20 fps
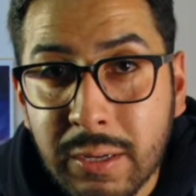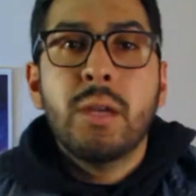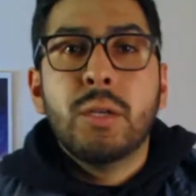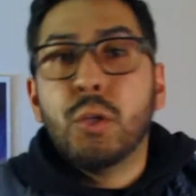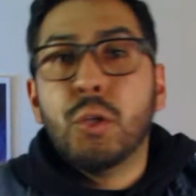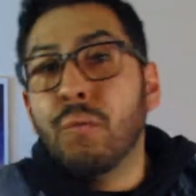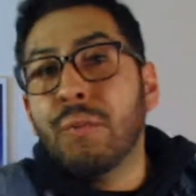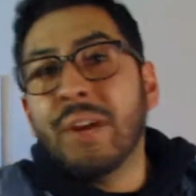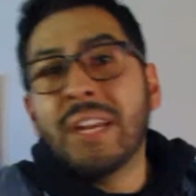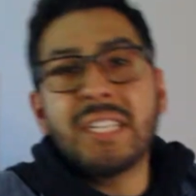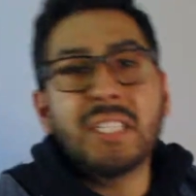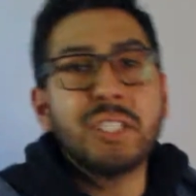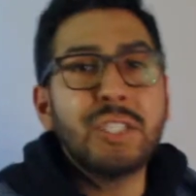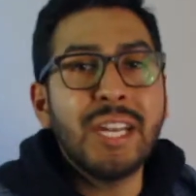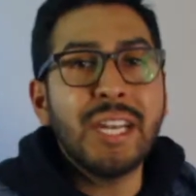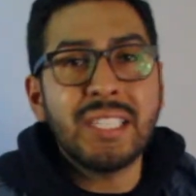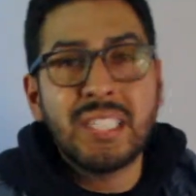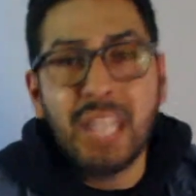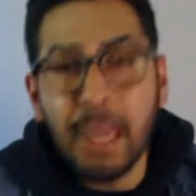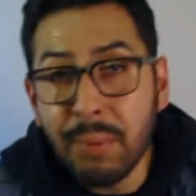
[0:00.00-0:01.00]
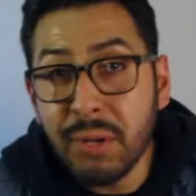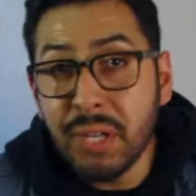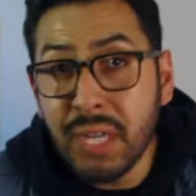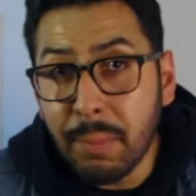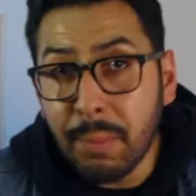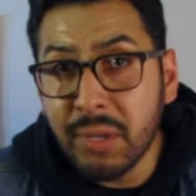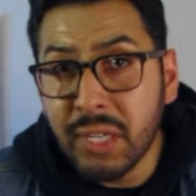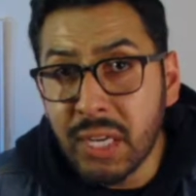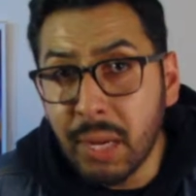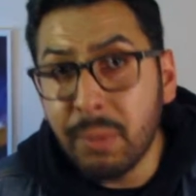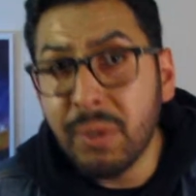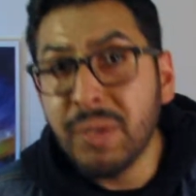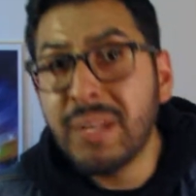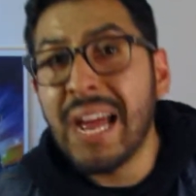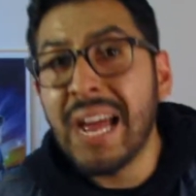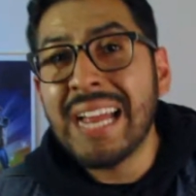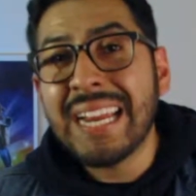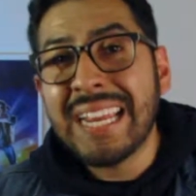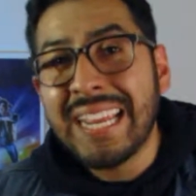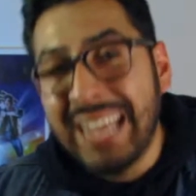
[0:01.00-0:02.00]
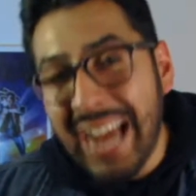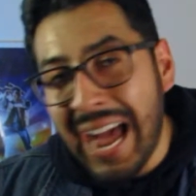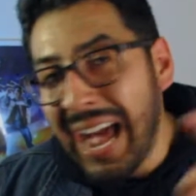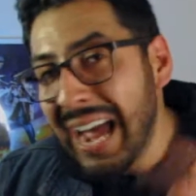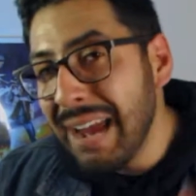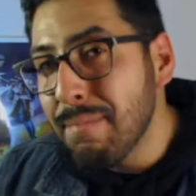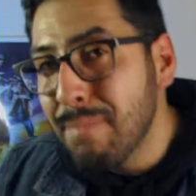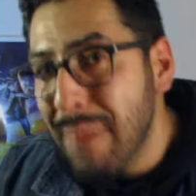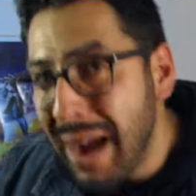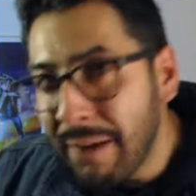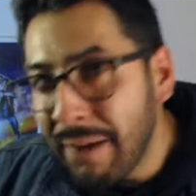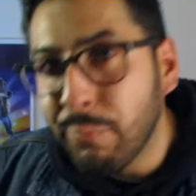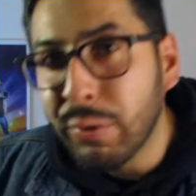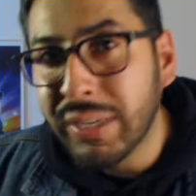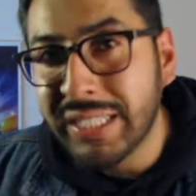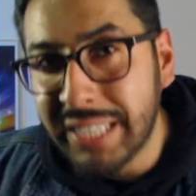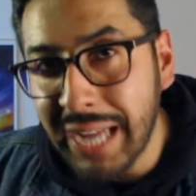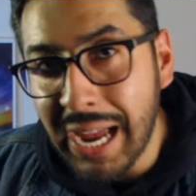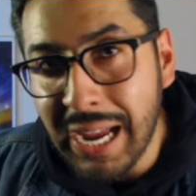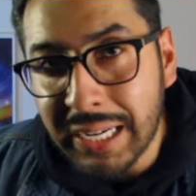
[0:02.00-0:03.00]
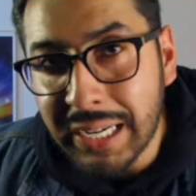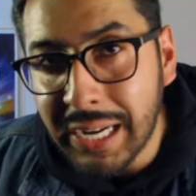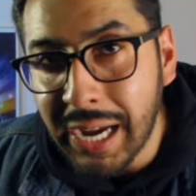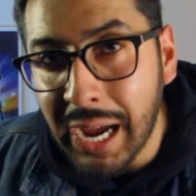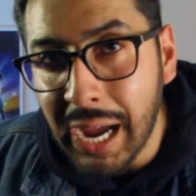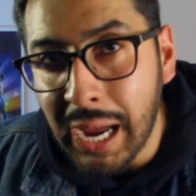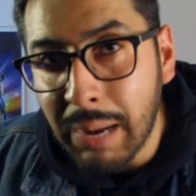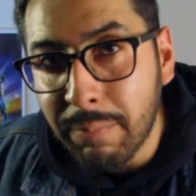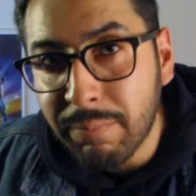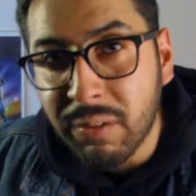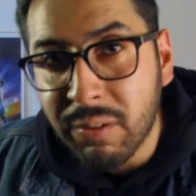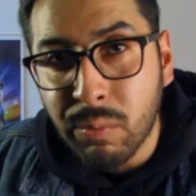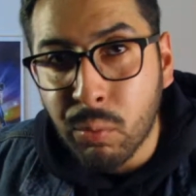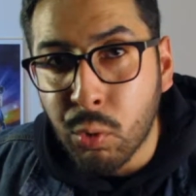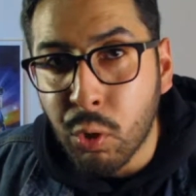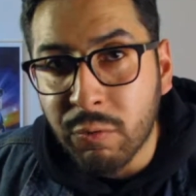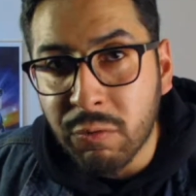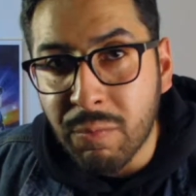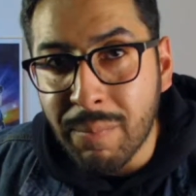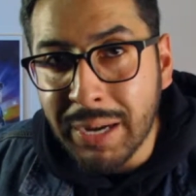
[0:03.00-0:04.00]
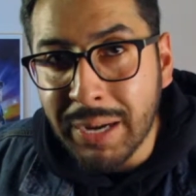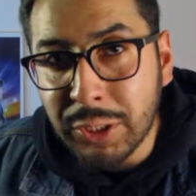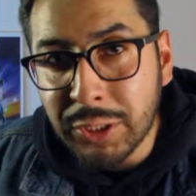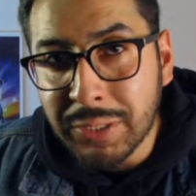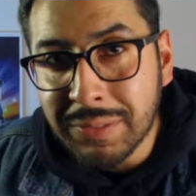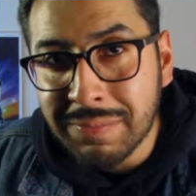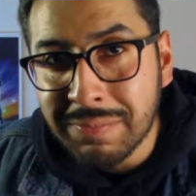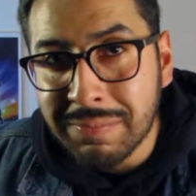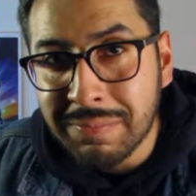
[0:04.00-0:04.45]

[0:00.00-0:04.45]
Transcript: Don't forget to check www.guymaverick.com for more information.